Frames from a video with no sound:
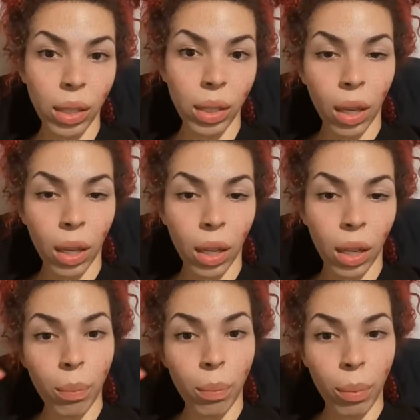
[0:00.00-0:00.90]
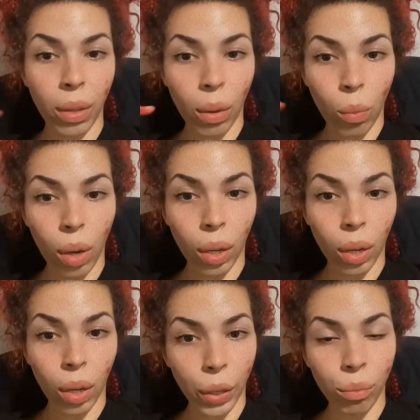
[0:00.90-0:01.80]
probably going to keep it very
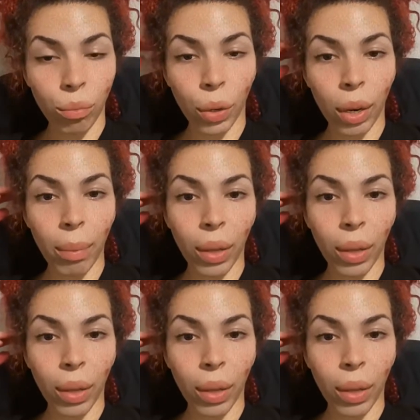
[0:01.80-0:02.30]
private